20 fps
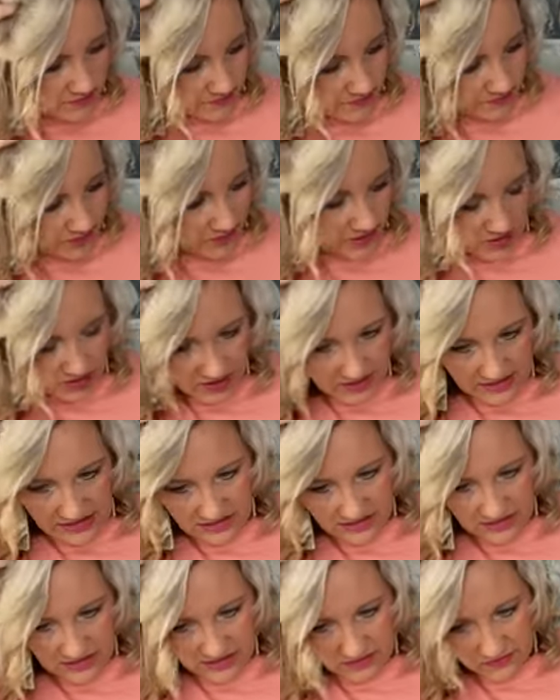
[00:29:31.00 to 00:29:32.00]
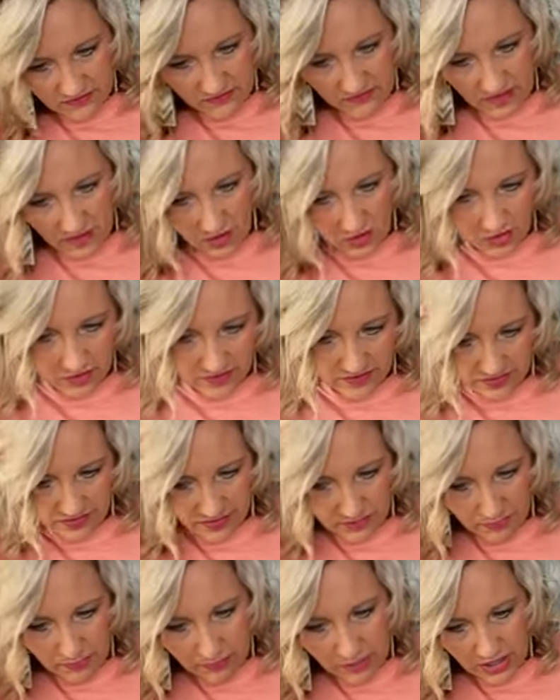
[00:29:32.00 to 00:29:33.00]
not positive on
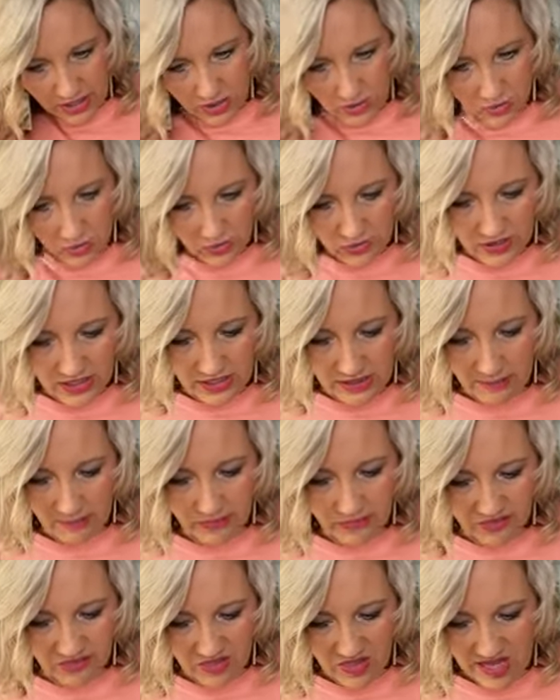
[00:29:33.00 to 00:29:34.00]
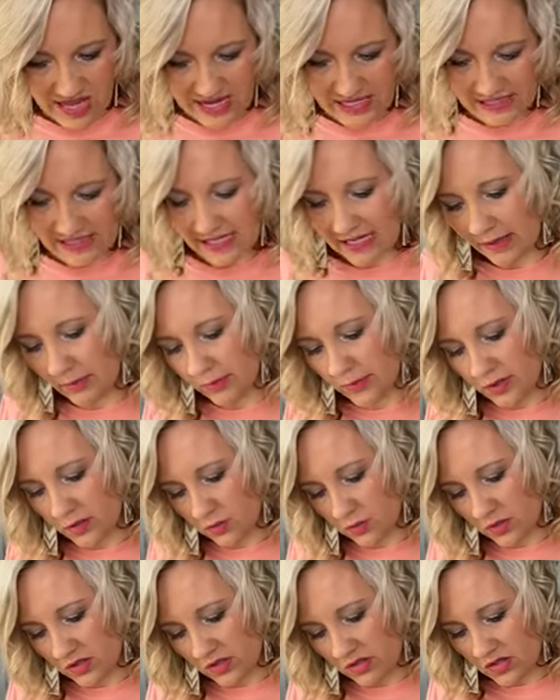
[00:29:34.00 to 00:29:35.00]
the bow that I'm that happy
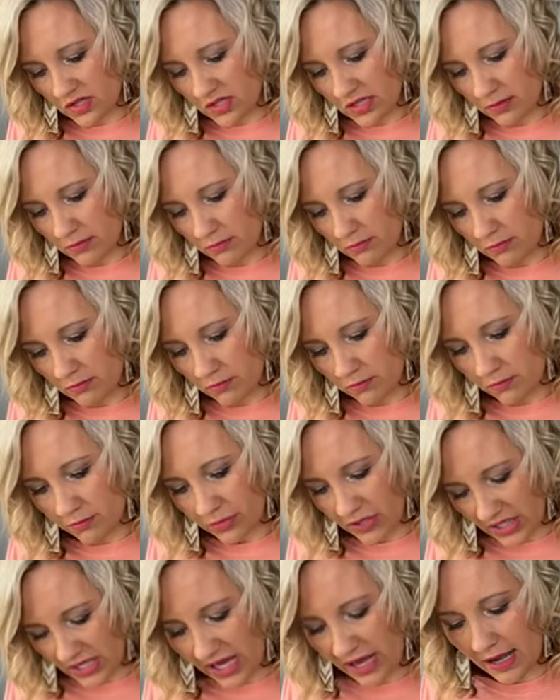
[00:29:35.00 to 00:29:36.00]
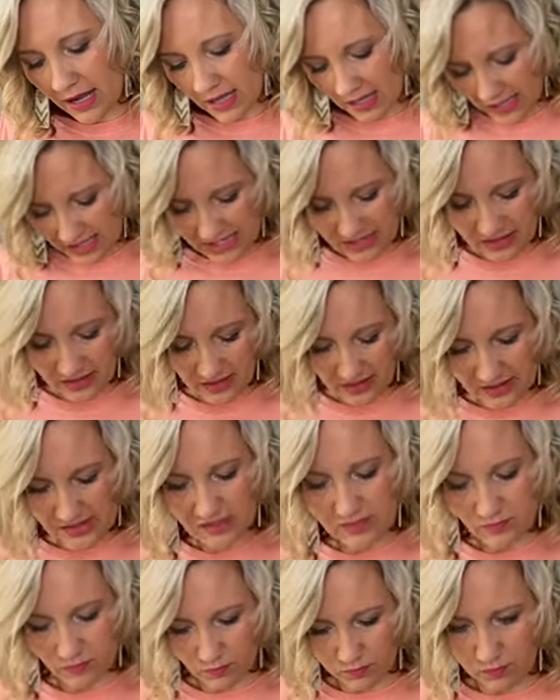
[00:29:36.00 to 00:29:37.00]
with it, but it
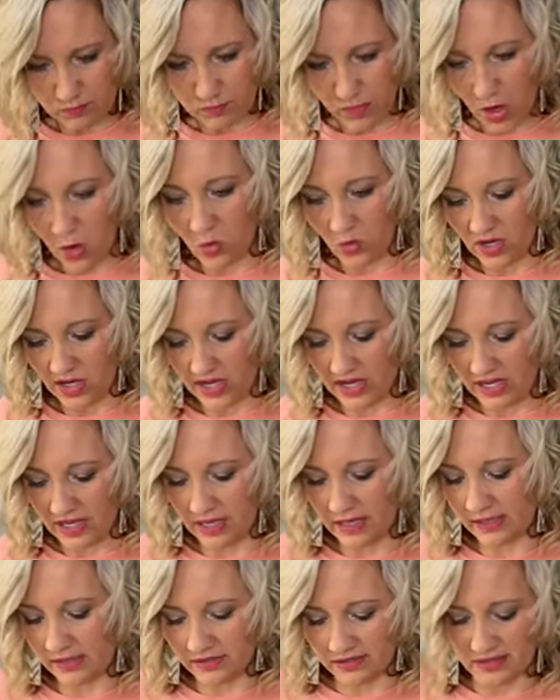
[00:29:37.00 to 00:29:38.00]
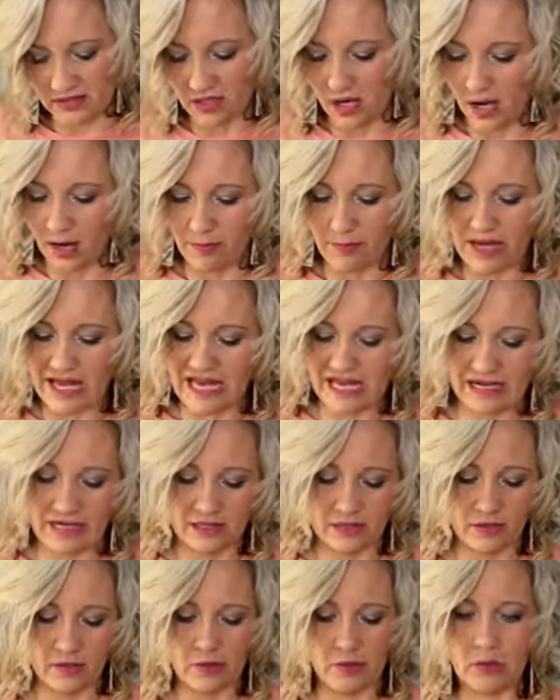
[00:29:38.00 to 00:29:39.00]
is okay. It's not bad
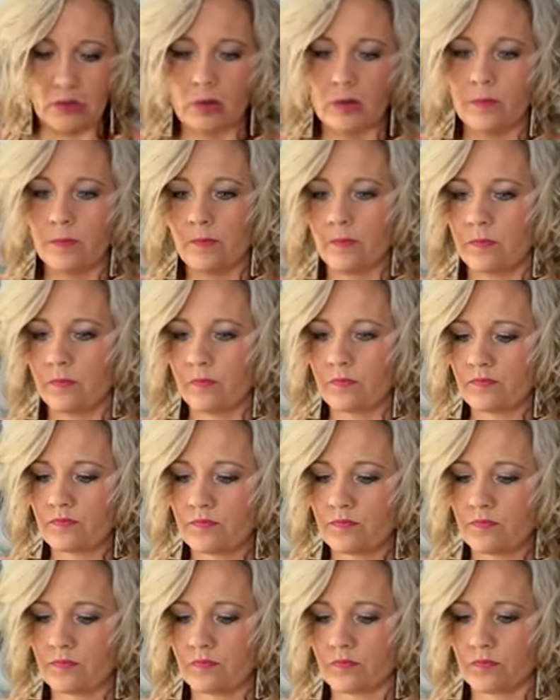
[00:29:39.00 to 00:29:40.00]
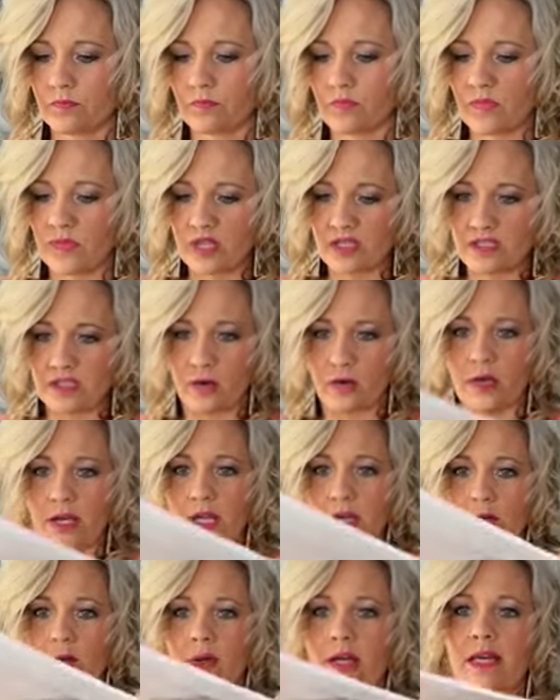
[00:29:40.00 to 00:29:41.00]
at all. So
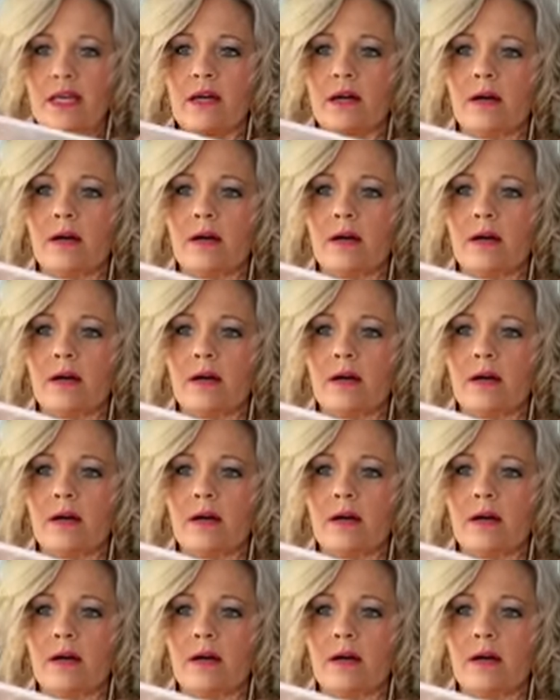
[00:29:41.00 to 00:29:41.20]
here we